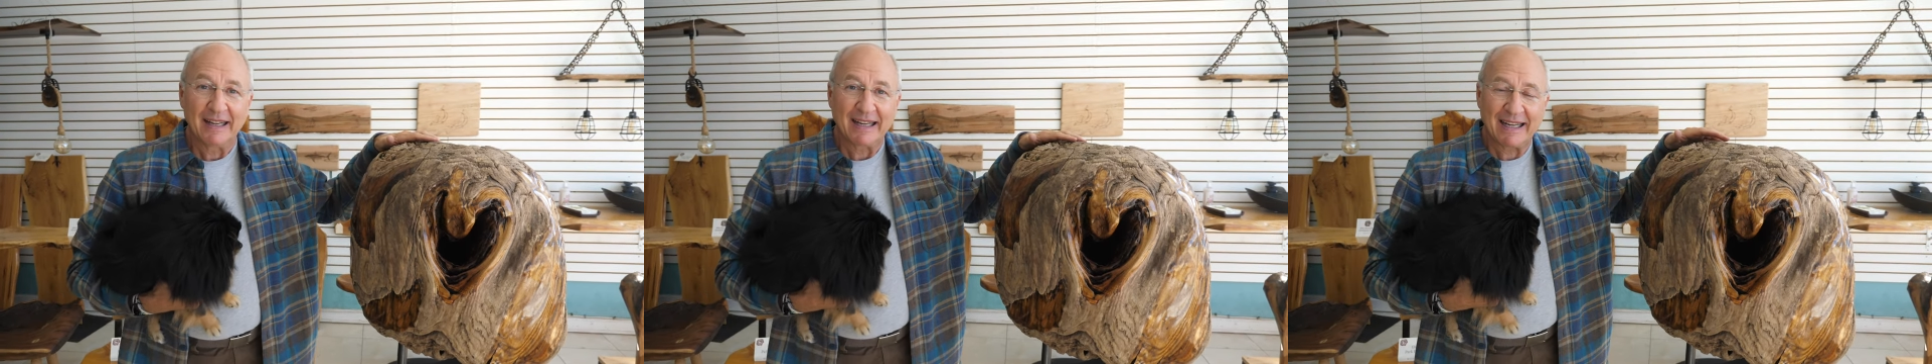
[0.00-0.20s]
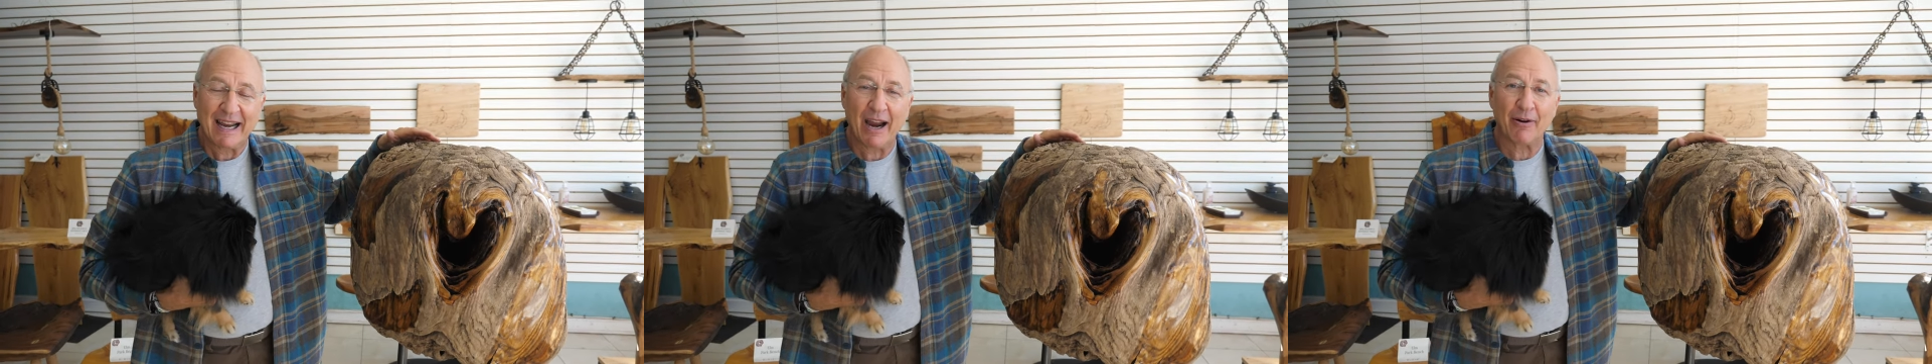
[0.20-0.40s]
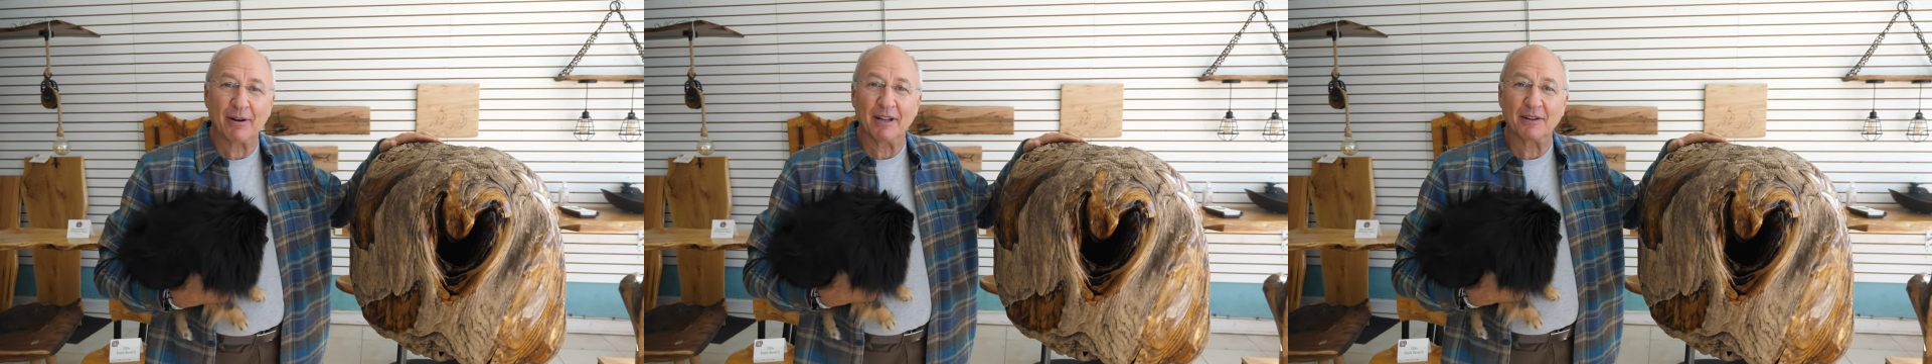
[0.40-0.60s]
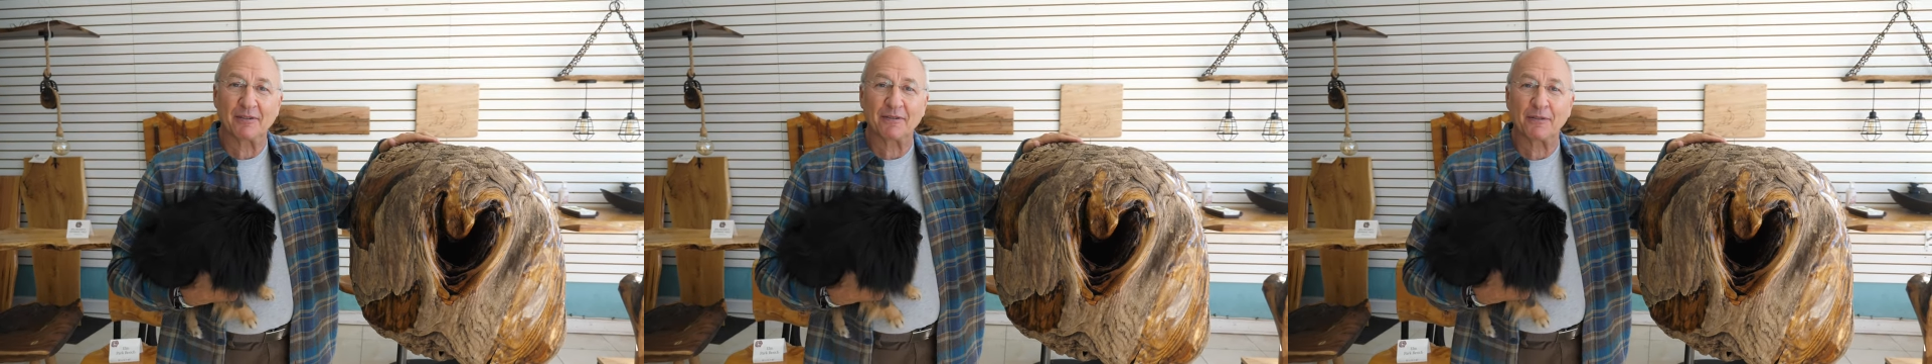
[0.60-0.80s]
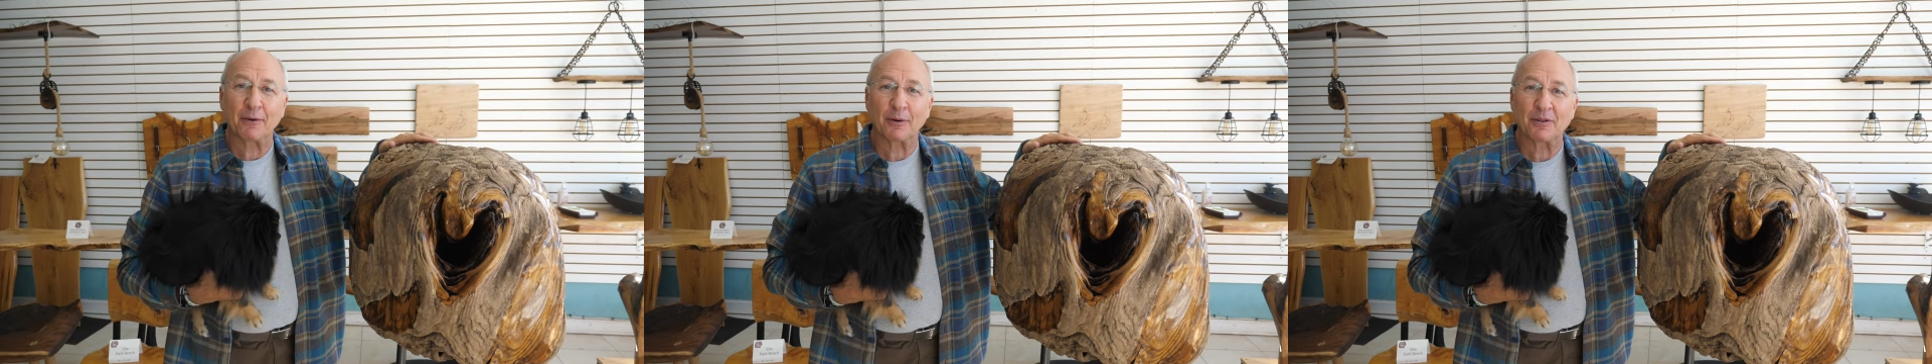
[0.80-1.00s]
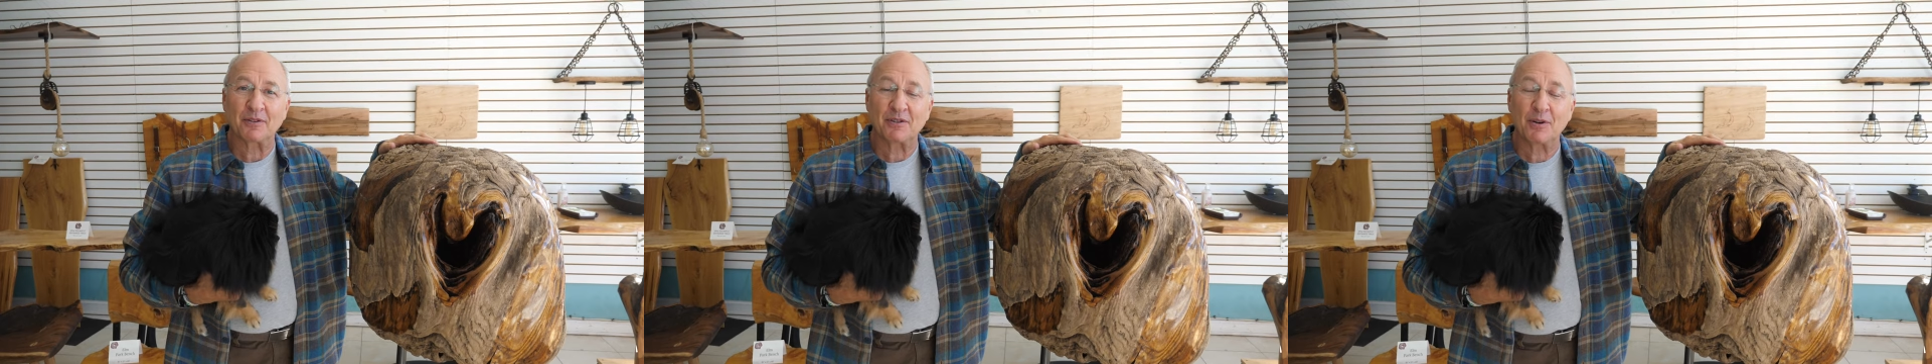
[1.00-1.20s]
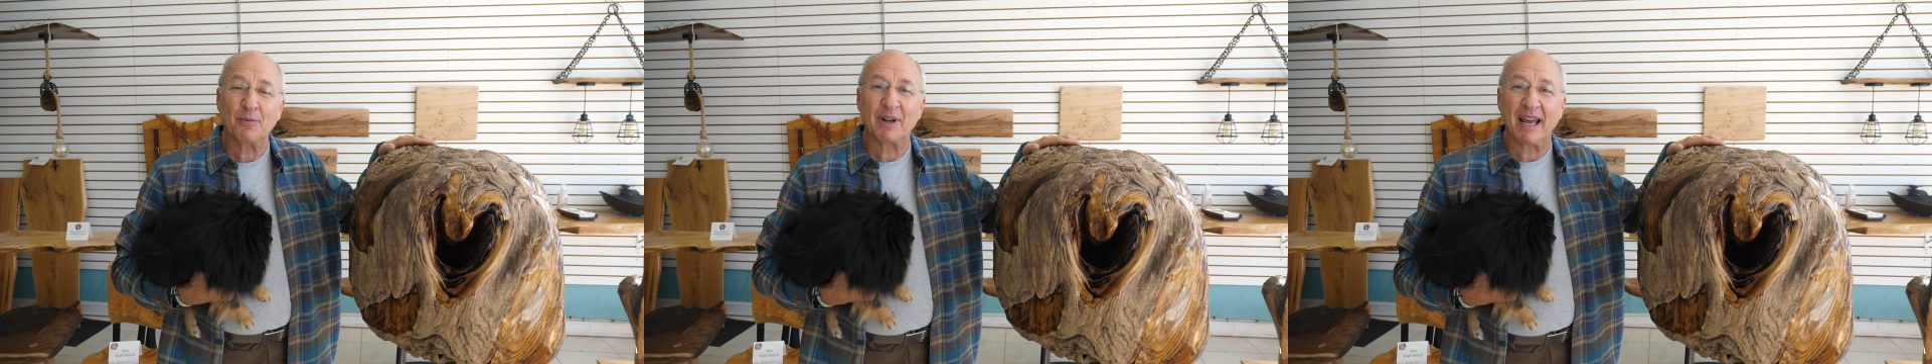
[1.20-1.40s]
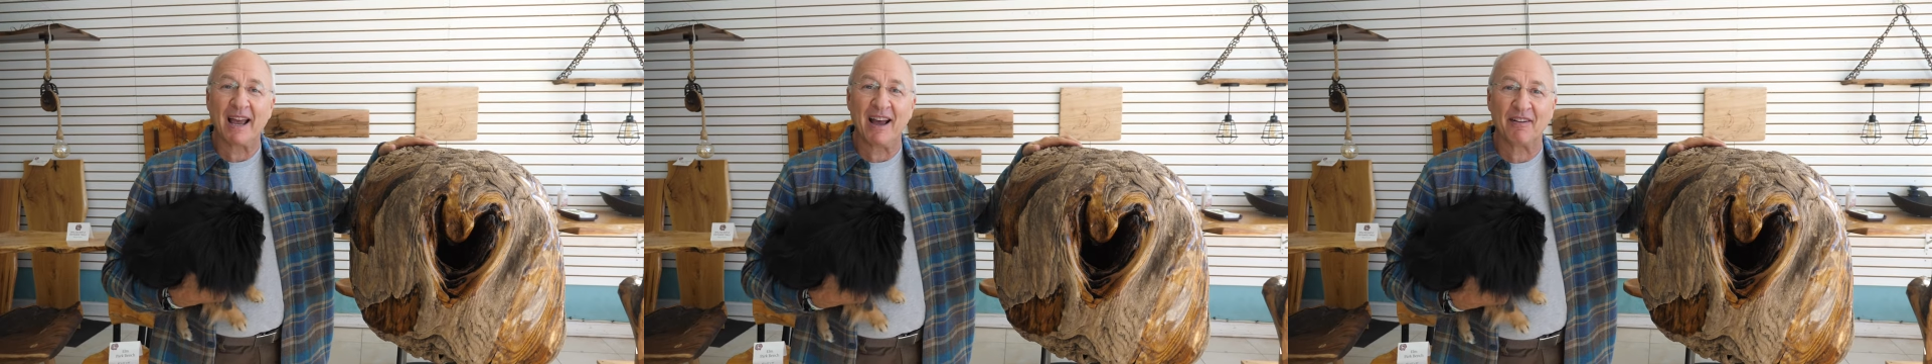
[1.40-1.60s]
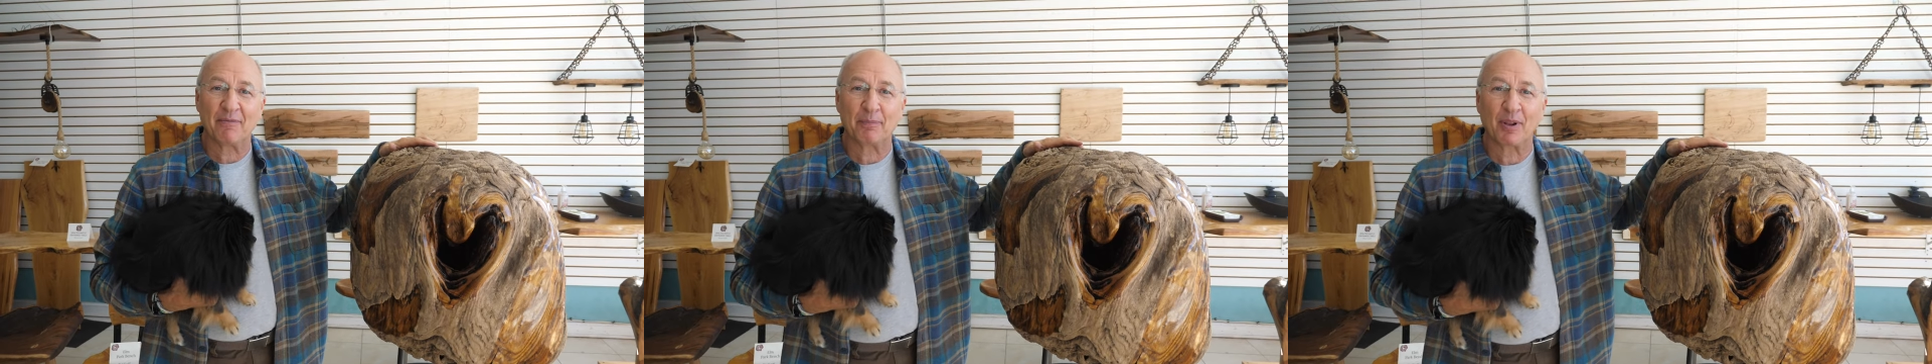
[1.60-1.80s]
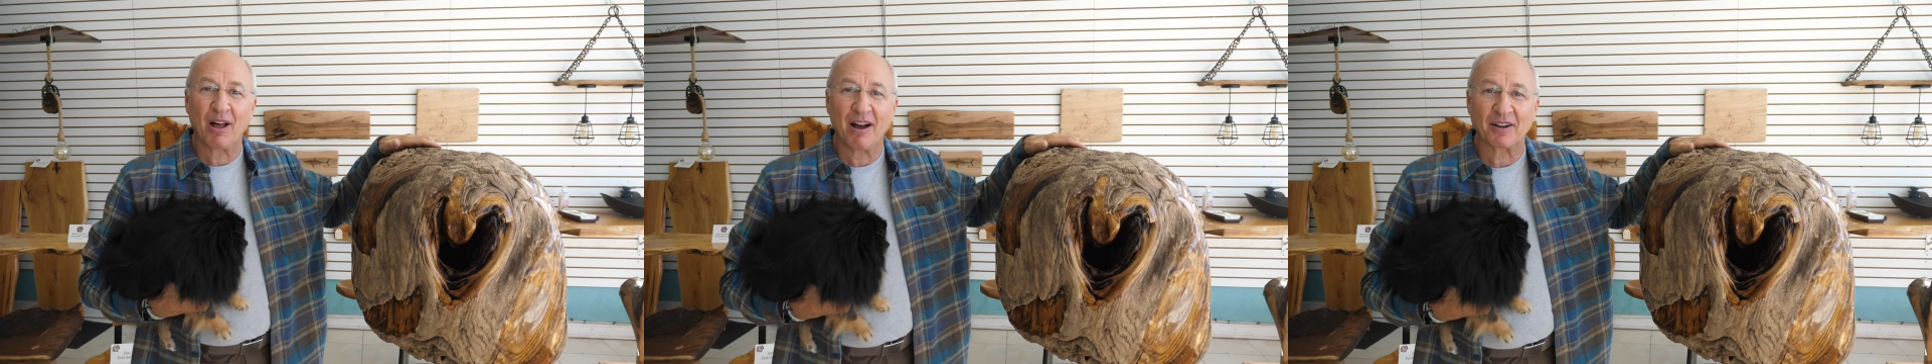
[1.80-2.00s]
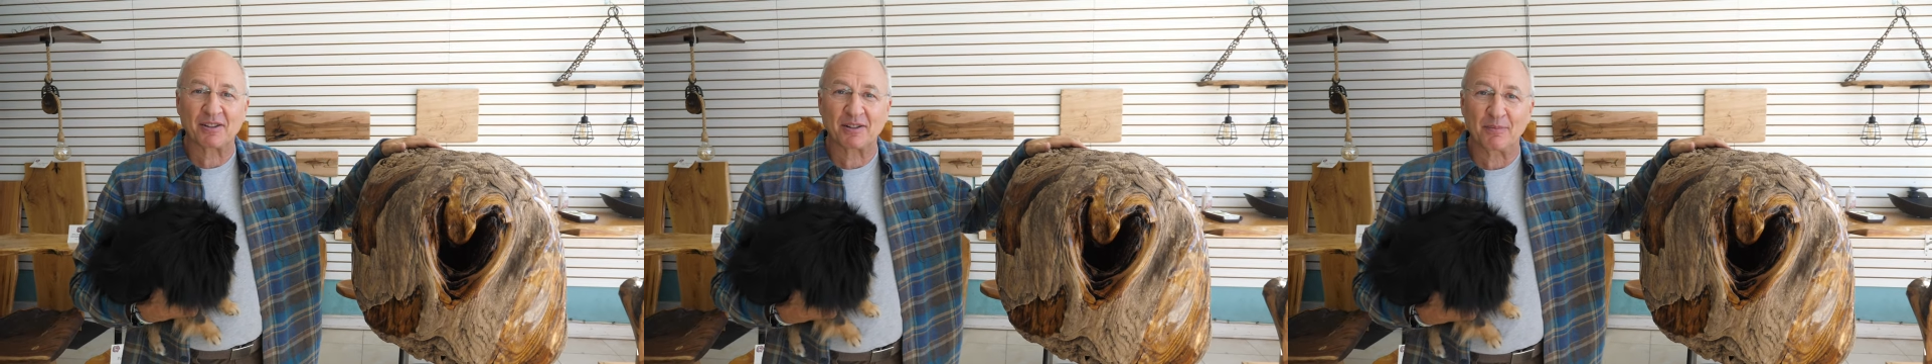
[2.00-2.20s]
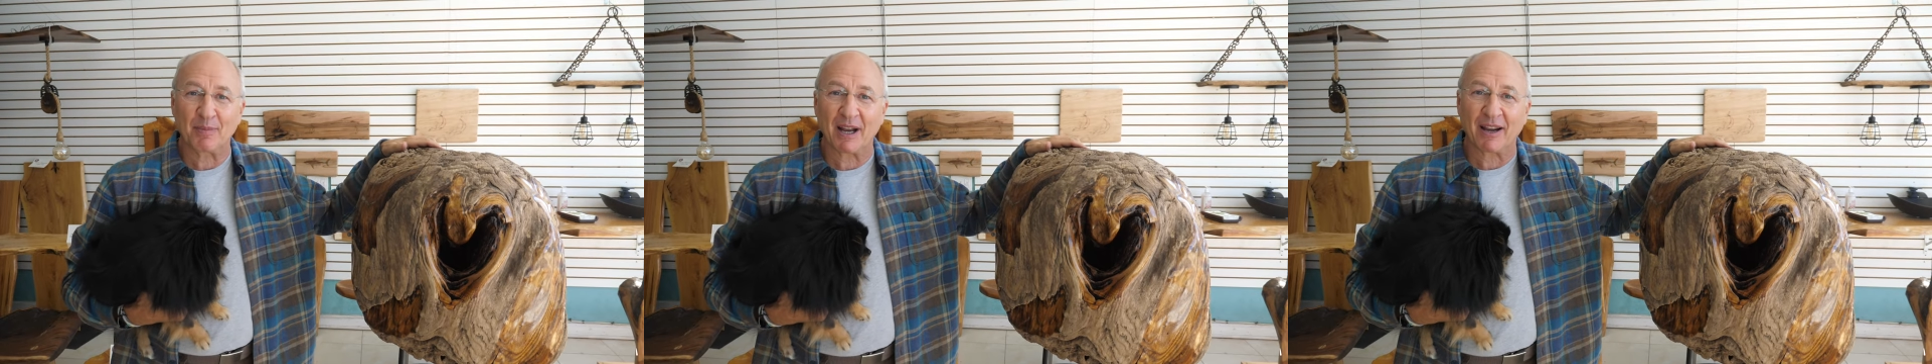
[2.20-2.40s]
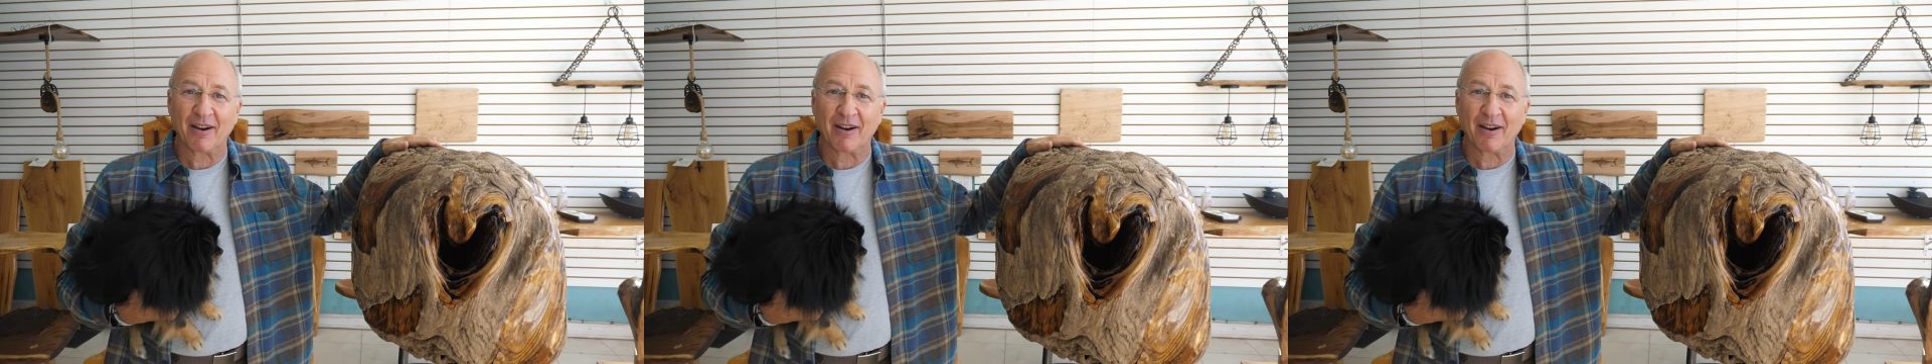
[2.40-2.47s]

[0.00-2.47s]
carried it for two and a half blocks to my